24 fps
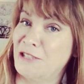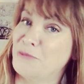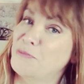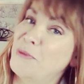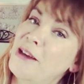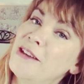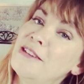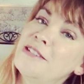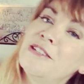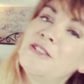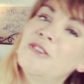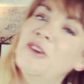
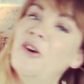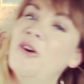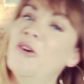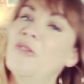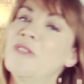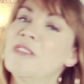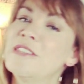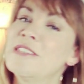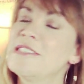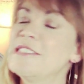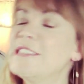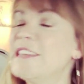depending
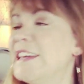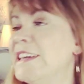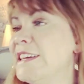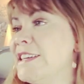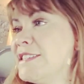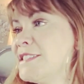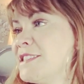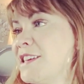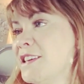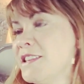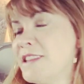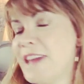on the
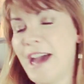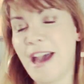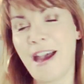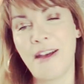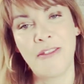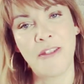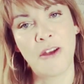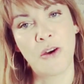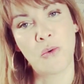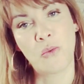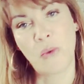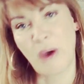season
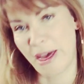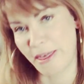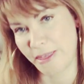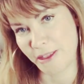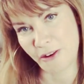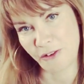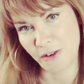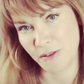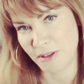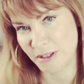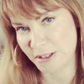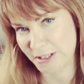and the
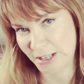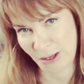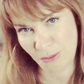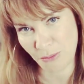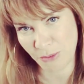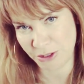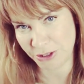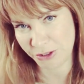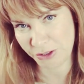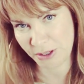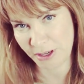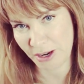weather and the
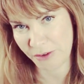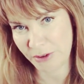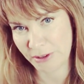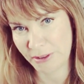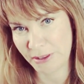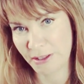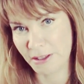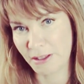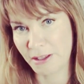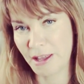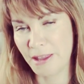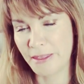temperature and
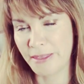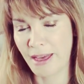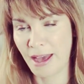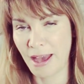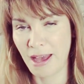everything like